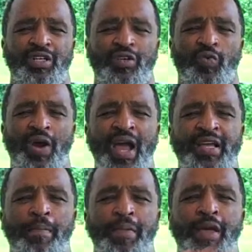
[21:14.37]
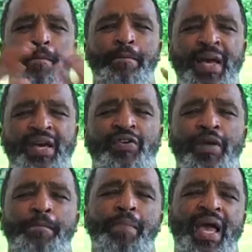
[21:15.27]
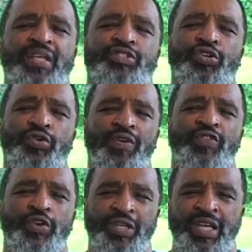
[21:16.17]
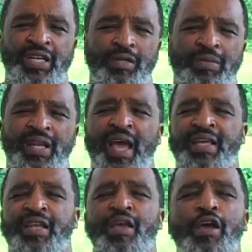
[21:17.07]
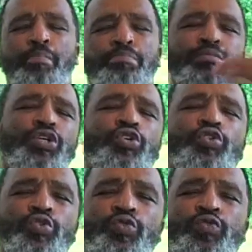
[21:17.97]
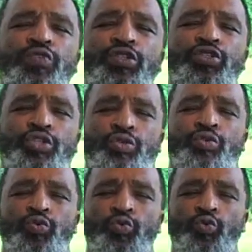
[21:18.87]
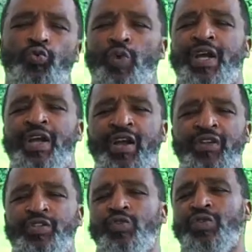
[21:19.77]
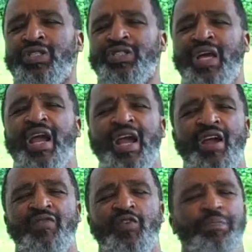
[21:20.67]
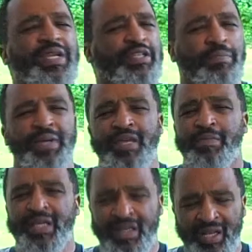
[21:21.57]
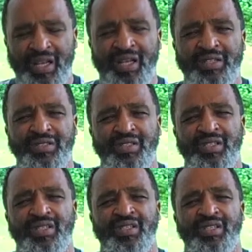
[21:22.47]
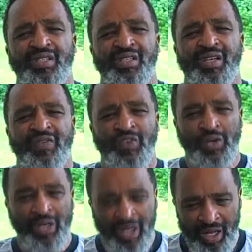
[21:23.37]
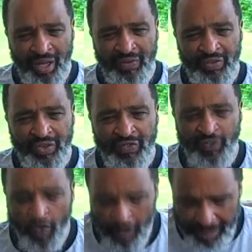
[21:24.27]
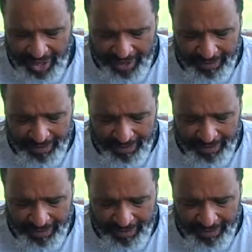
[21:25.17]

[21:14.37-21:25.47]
where I can be a better ambassador of your kingdom, that I can move to where you desire for me to be because of your love for me.